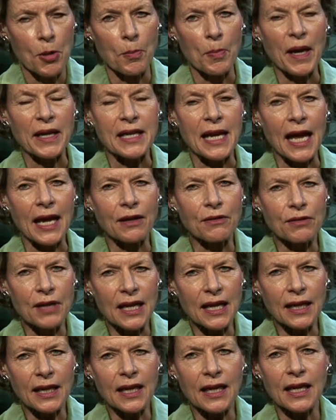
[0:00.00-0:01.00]
But
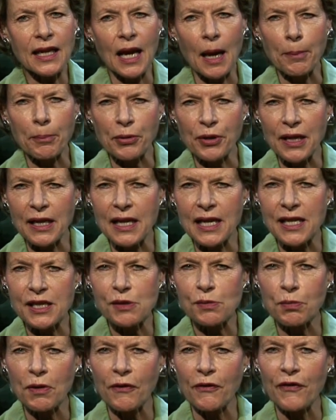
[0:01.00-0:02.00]
Henrique
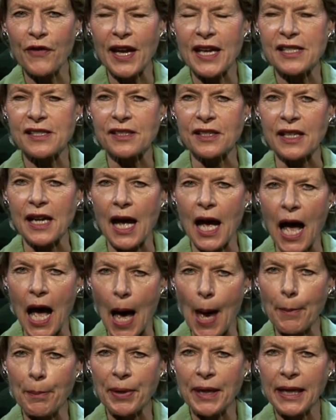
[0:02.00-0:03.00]
Capriles will face an
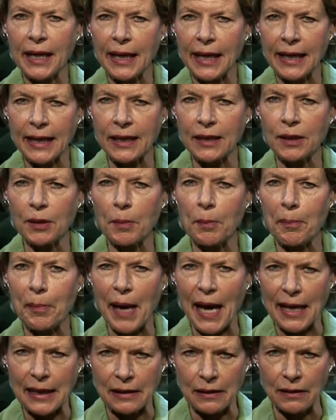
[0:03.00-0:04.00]
uphill
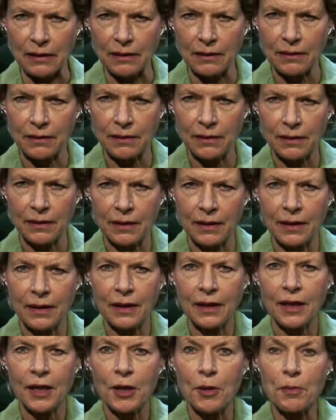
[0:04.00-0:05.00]
battle
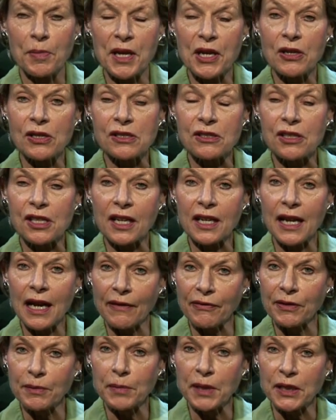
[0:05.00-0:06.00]
because the
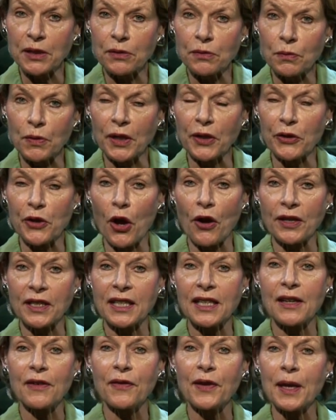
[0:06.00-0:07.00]
government will
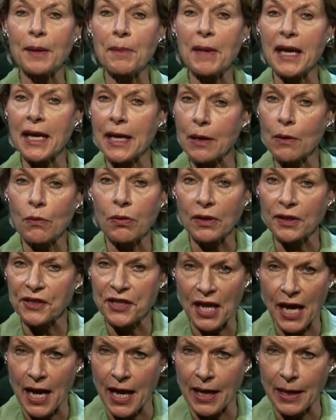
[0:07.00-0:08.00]
not give him equal
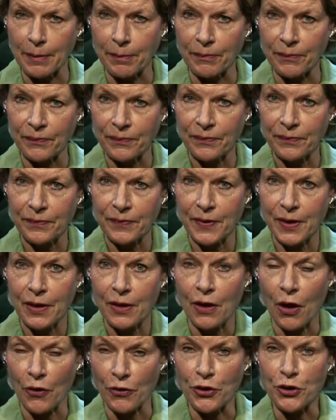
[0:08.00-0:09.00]
time
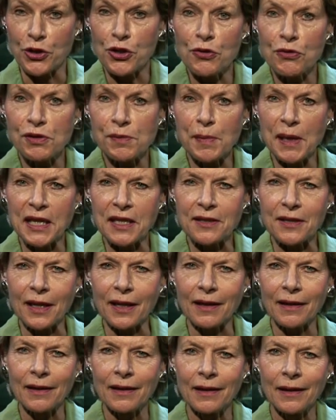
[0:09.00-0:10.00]
on the news
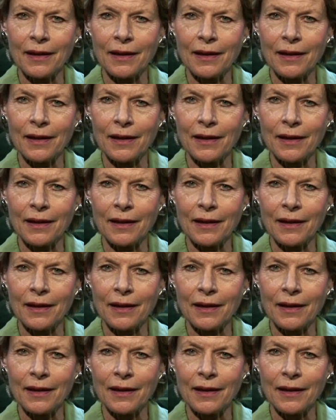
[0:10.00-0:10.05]
media,